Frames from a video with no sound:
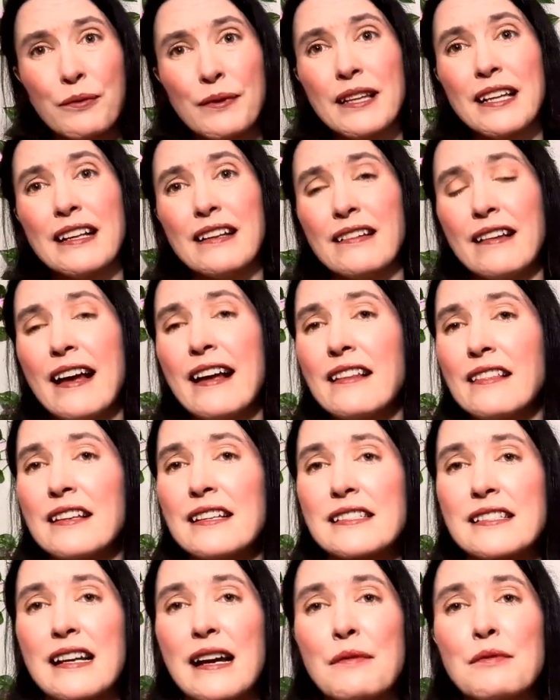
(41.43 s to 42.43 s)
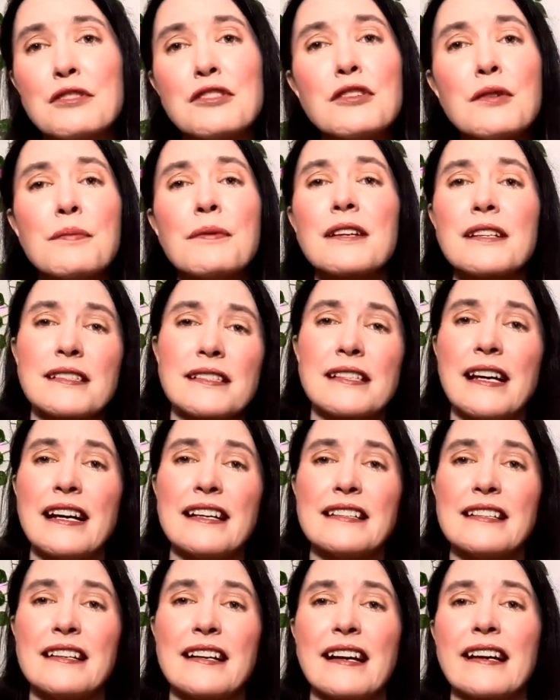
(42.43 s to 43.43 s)
really like this, and I was super
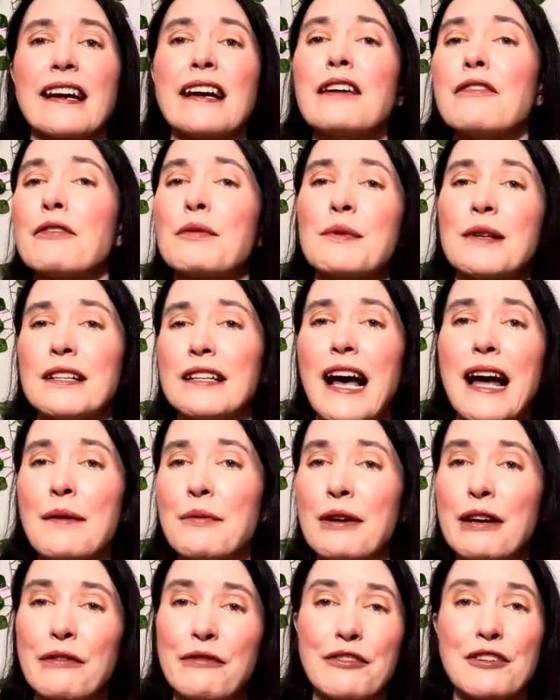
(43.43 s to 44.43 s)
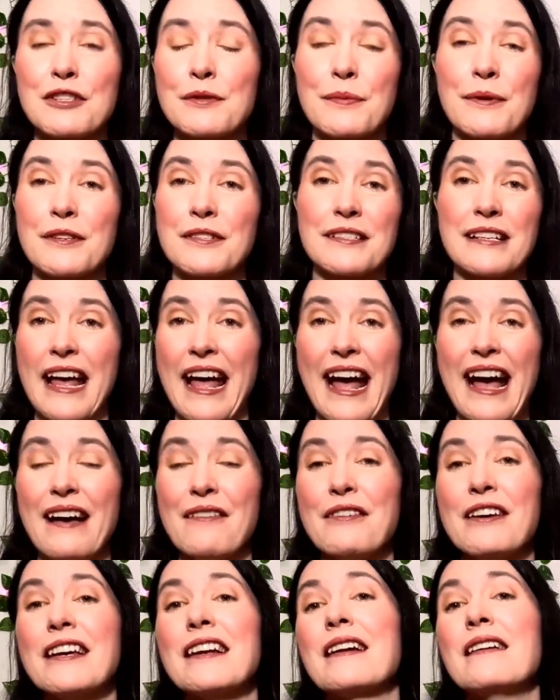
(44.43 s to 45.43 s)
excited. I got it from the library, first person to
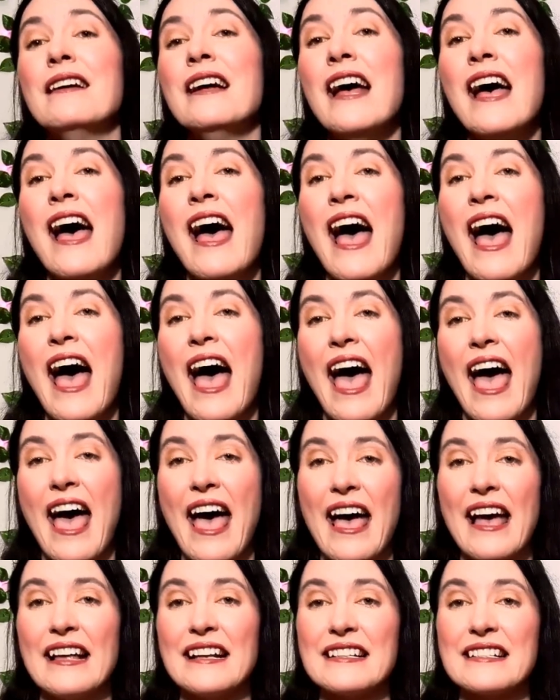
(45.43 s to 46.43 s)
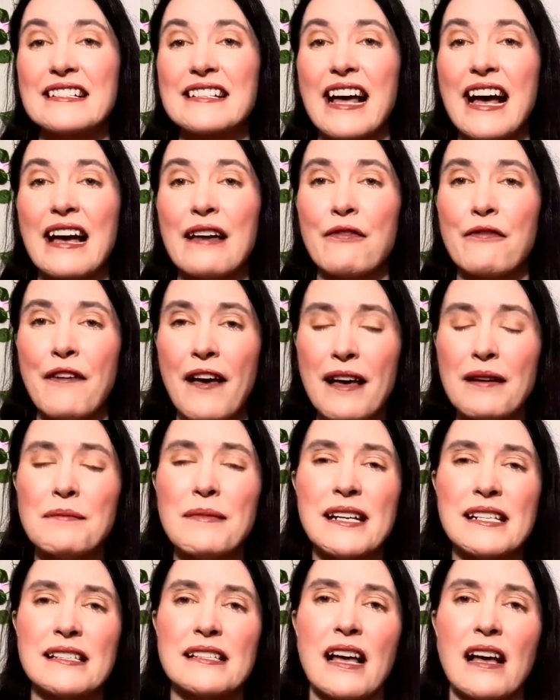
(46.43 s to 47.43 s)
have it, and I found
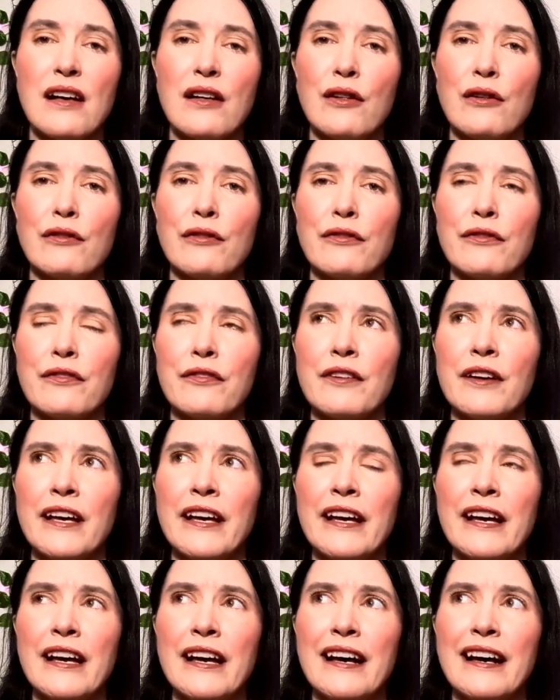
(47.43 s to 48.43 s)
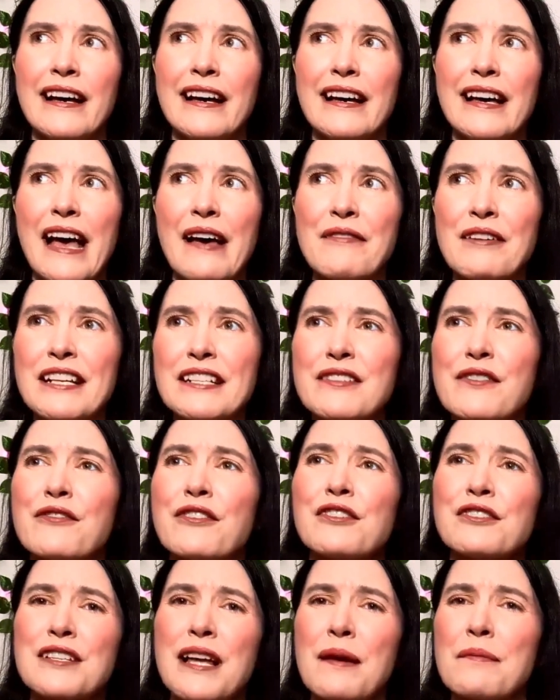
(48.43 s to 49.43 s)
myself having a
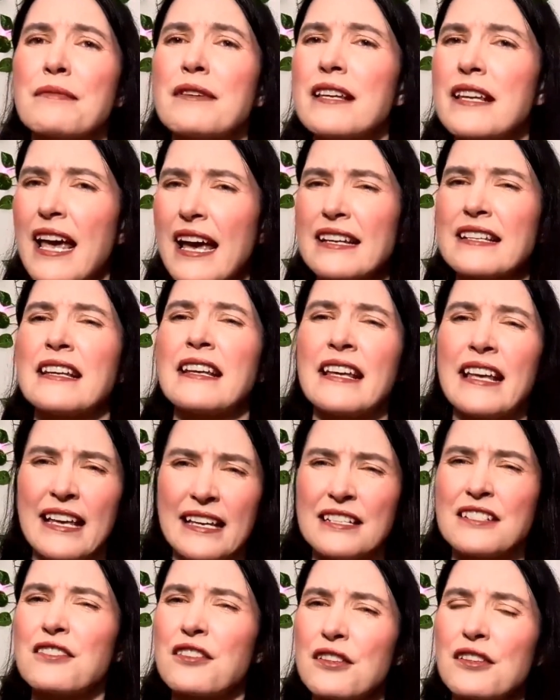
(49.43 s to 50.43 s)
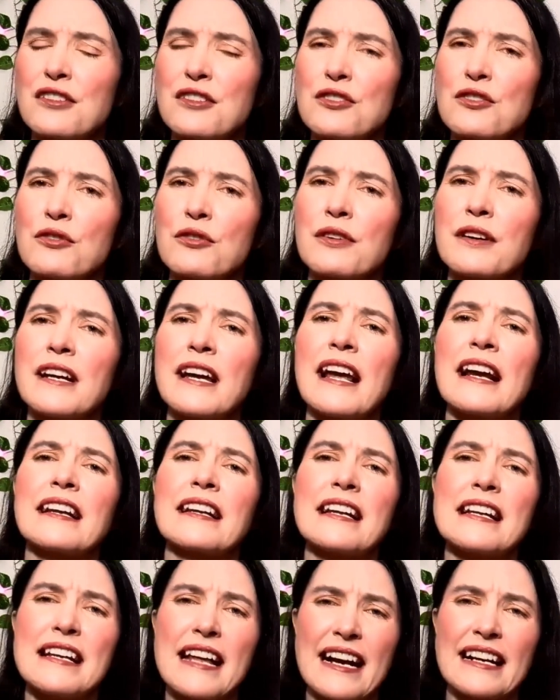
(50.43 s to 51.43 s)
difficult time getting into the story and
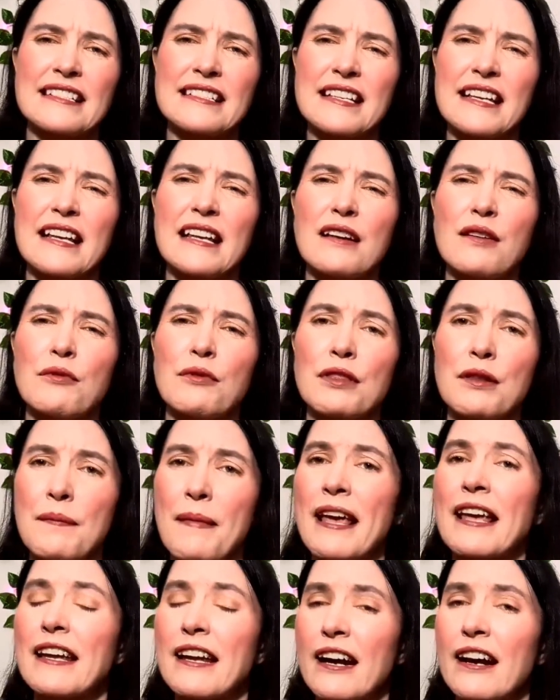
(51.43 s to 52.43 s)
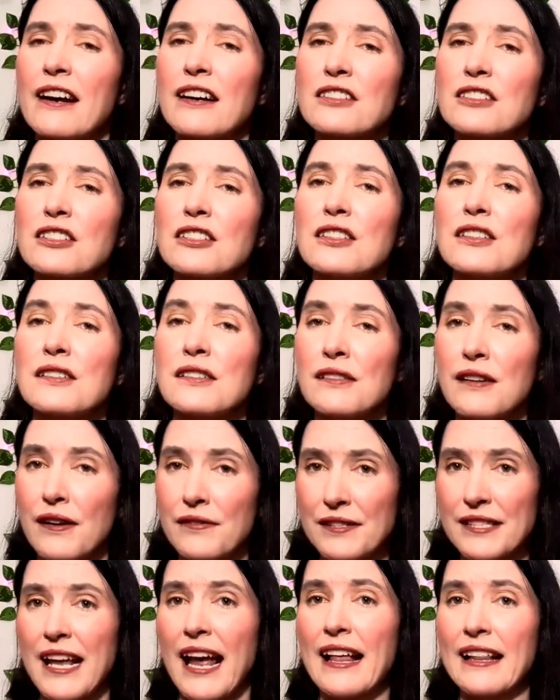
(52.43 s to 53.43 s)
connecting with the main character of
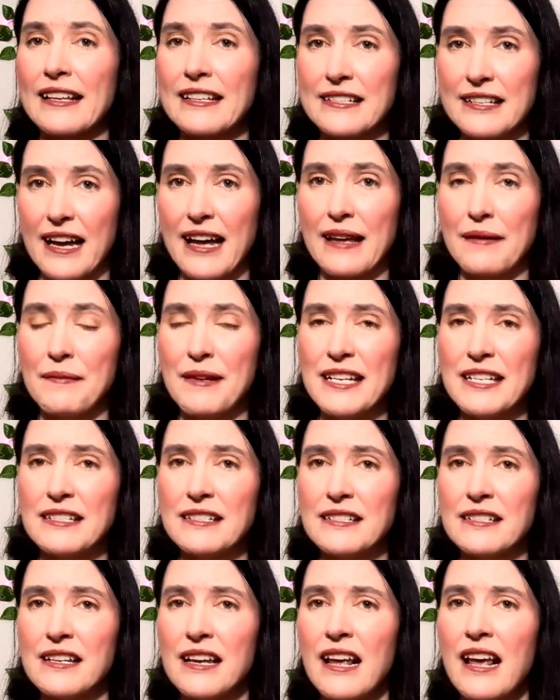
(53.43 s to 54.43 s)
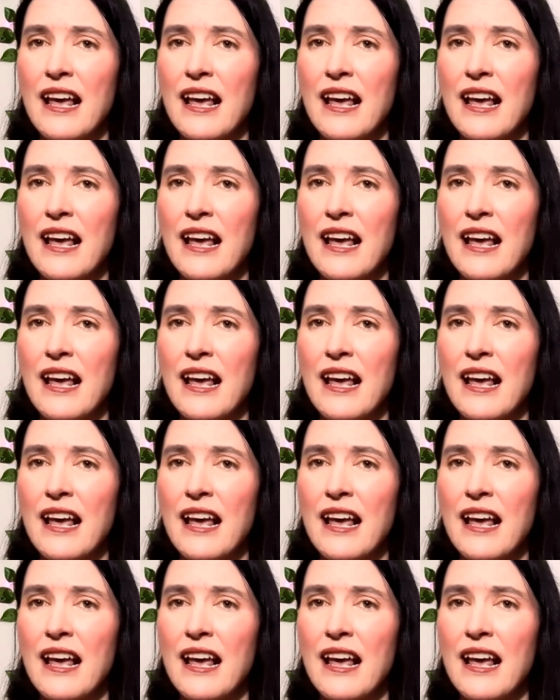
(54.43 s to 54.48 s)
Sally Diamond.